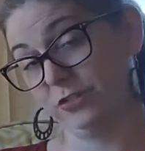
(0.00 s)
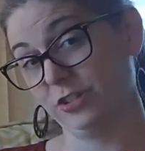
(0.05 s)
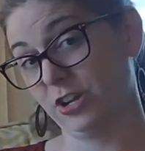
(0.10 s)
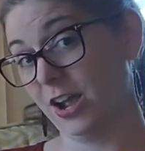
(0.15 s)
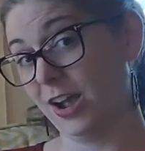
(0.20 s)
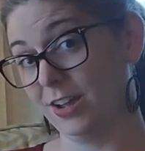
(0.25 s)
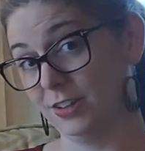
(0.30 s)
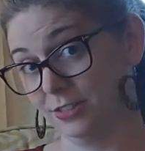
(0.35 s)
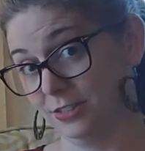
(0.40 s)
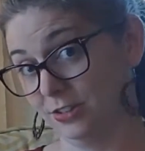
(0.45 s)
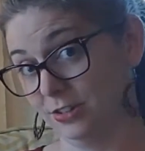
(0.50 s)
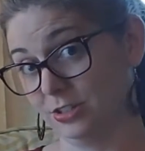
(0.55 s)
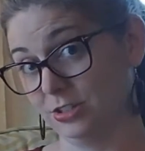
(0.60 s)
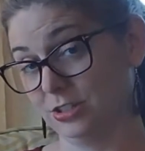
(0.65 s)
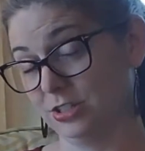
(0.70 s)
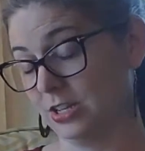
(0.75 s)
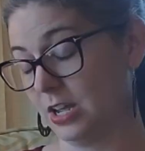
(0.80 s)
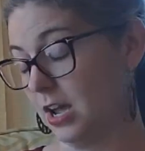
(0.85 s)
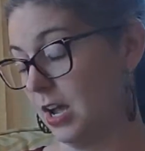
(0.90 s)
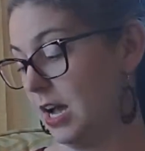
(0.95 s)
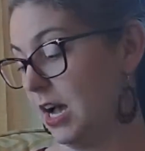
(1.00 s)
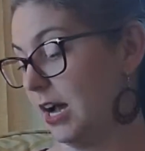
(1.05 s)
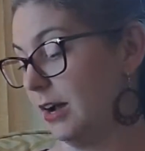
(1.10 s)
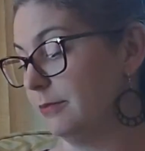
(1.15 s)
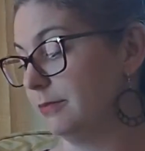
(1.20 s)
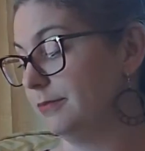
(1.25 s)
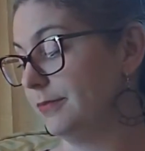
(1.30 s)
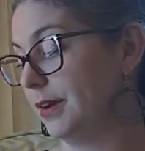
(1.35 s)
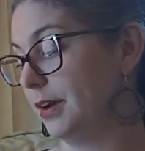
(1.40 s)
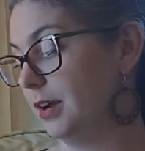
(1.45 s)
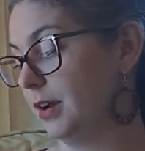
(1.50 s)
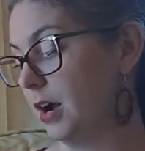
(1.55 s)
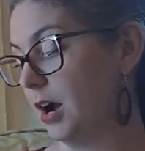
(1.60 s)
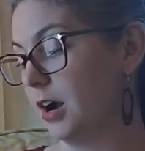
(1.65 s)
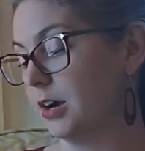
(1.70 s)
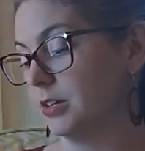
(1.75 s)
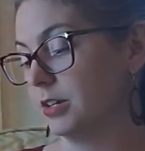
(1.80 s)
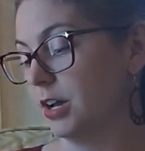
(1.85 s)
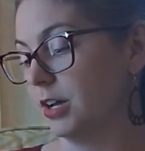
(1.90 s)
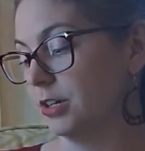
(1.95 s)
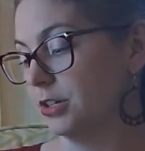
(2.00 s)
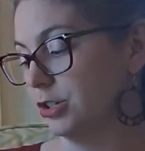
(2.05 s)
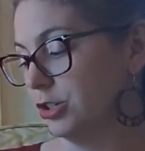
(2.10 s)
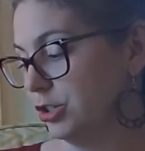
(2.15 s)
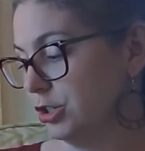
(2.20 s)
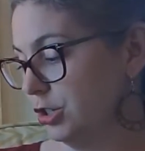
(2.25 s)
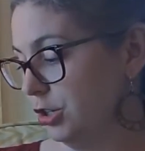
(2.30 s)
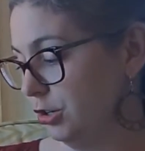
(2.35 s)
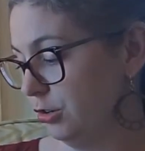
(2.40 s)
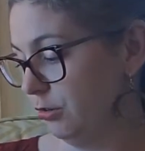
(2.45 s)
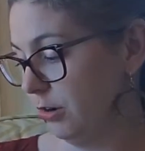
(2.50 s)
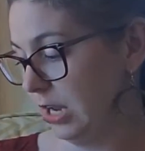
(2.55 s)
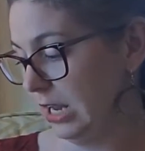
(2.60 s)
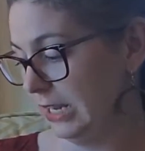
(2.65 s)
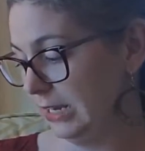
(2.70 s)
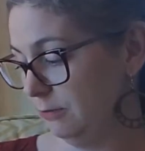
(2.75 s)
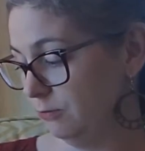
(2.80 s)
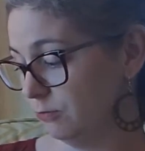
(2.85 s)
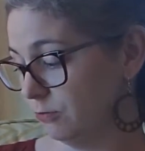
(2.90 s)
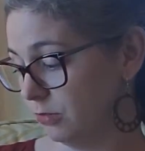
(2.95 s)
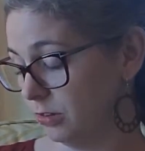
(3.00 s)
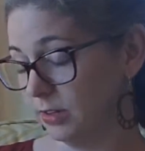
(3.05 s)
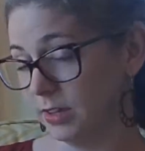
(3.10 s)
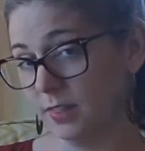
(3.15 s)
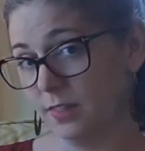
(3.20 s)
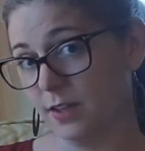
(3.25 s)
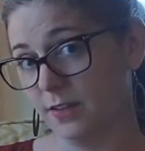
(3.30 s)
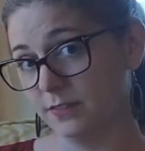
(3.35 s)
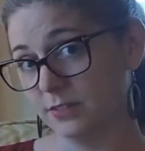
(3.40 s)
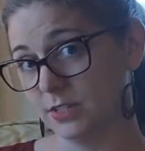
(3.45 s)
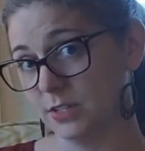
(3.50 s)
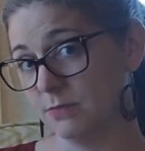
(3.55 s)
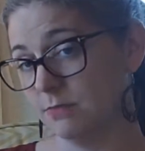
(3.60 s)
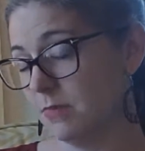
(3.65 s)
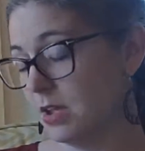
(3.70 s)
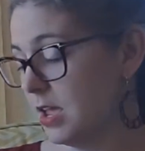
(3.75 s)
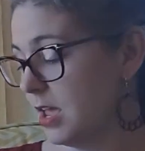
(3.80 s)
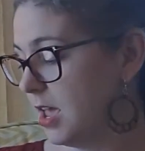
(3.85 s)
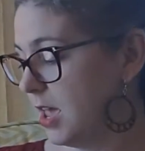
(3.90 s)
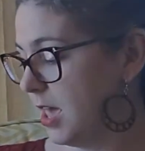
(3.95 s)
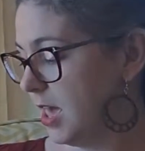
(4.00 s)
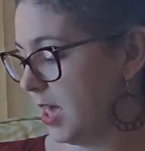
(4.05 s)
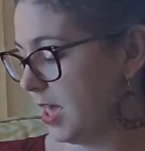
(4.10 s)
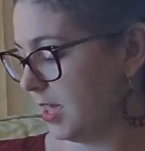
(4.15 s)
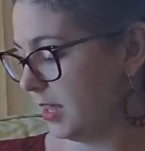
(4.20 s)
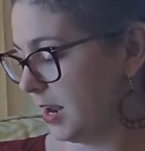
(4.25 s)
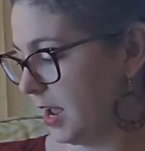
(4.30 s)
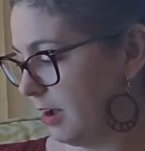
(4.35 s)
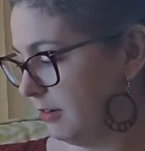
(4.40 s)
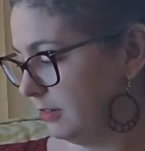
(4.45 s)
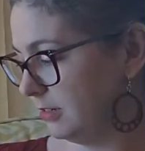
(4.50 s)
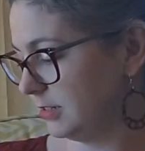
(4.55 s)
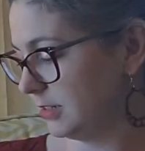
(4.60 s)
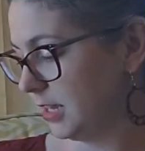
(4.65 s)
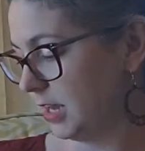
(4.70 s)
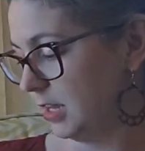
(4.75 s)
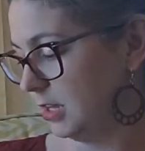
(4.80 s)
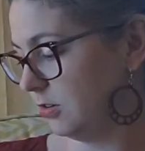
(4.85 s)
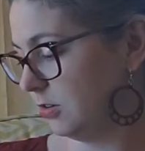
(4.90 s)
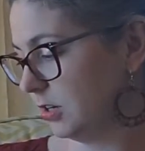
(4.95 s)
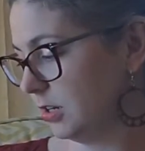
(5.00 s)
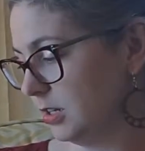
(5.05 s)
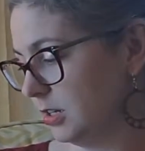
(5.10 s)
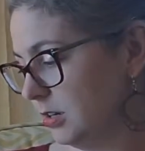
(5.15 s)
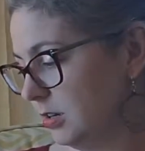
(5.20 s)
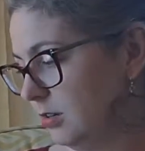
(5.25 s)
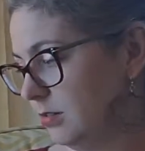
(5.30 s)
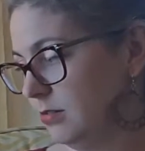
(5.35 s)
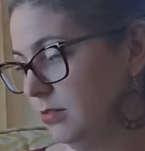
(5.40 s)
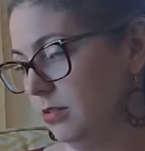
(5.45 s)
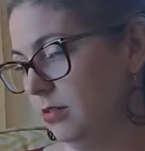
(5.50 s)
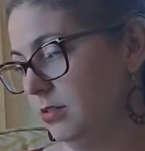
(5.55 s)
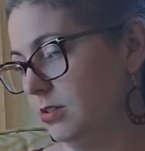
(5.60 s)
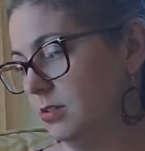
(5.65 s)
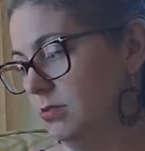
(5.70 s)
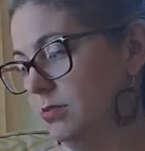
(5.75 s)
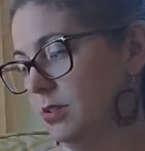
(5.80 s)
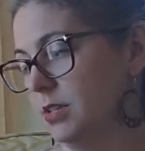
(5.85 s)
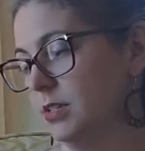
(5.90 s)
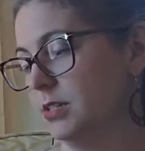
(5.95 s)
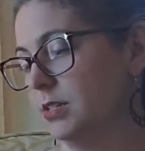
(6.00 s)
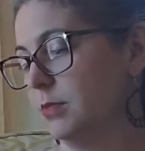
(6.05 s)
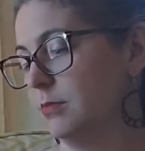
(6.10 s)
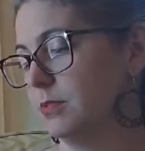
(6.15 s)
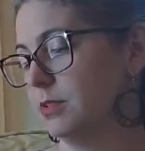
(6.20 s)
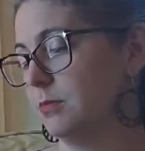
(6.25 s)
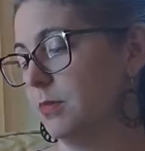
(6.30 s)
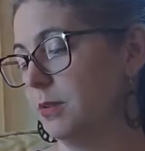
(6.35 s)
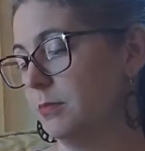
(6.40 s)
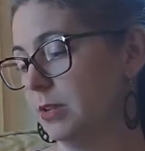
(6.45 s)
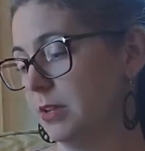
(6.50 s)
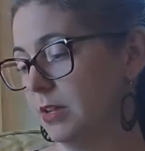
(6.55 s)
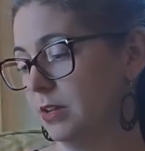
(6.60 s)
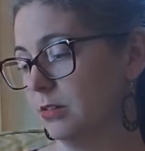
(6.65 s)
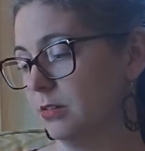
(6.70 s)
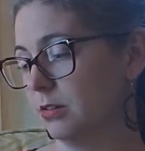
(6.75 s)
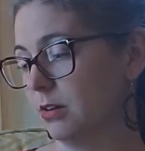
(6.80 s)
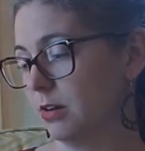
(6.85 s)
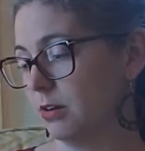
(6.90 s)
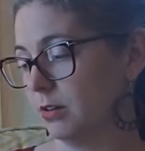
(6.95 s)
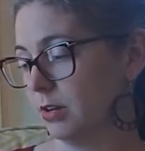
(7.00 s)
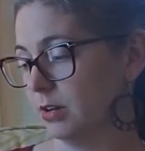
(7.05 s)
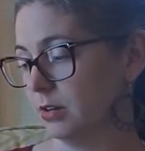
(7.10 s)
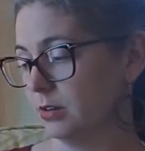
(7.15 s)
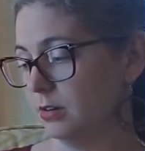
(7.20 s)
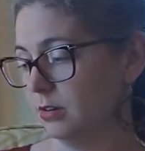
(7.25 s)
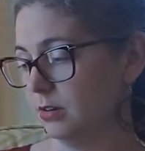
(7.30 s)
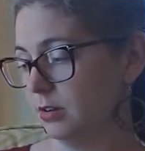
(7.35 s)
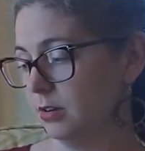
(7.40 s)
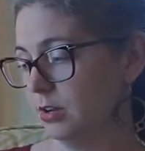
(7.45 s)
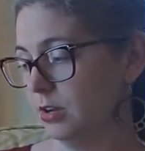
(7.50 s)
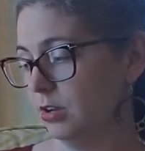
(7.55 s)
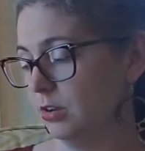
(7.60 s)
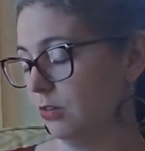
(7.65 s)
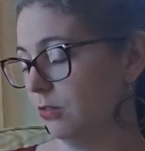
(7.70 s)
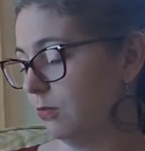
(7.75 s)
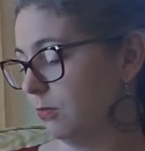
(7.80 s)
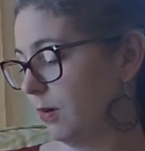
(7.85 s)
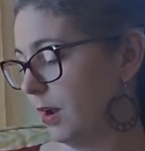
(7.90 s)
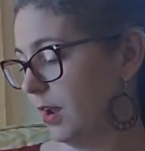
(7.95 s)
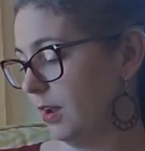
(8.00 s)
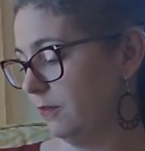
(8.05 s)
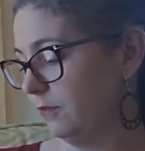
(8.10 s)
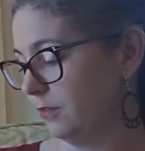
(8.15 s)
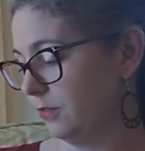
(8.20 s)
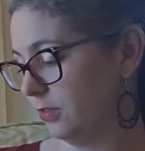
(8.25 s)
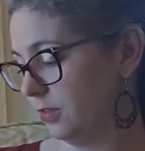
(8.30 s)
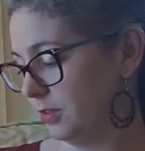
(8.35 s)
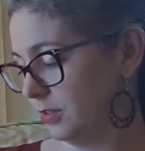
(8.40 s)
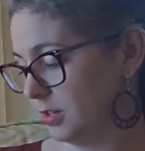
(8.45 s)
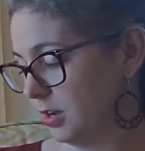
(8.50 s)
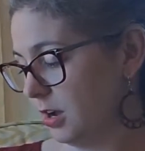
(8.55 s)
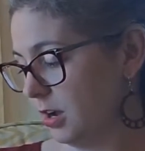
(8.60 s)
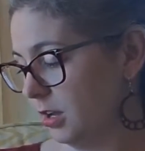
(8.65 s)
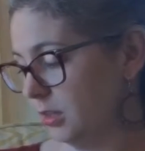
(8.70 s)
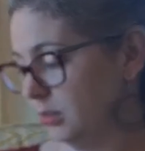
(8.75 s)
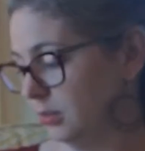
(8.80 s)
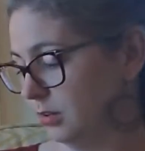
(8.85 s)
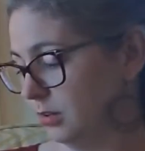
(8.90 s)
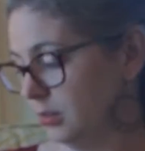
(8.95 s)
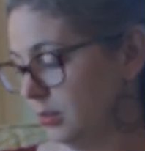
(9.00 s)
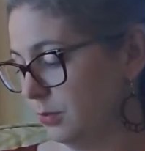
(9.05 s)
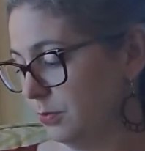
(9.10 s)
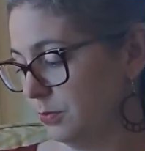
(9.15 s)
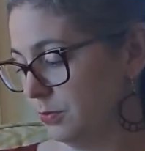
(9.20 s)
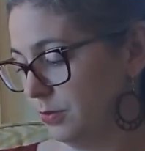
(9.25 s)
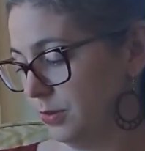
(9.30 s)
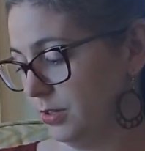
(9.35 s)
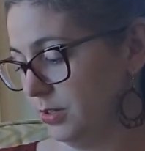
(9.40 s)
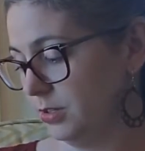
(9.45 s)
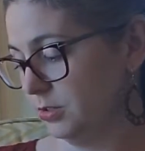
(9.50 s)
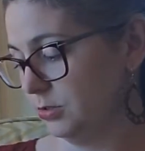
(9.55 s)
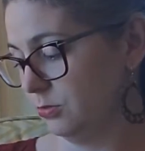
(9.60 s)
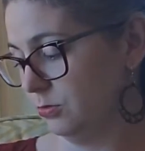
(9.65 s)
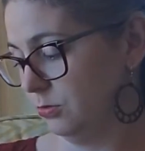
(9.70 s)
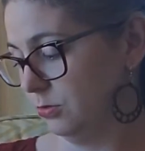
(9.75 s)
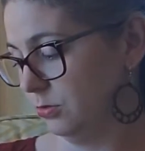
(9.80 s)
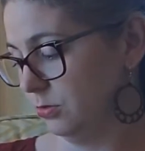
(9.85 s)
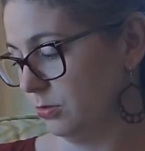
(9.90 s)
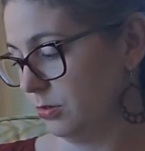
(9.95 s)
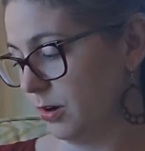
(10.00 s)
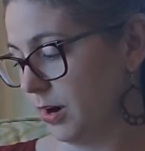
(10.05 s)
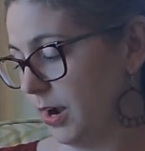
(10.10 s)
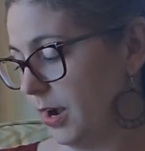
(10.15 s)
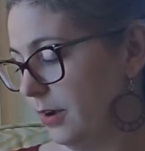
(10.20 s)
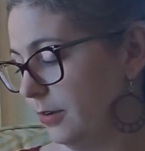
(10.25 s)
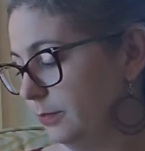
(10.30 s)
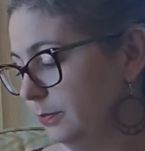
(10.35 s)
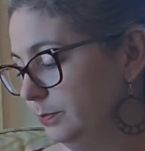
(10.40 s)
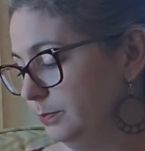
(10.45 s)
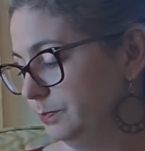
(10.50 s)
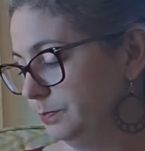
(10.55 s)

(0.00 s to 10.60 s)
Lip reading: toddlers. Our daughter's 2 and really loves them, and I would say you could do this up to maybe kindergarten. Great for the toddler preschool crowd.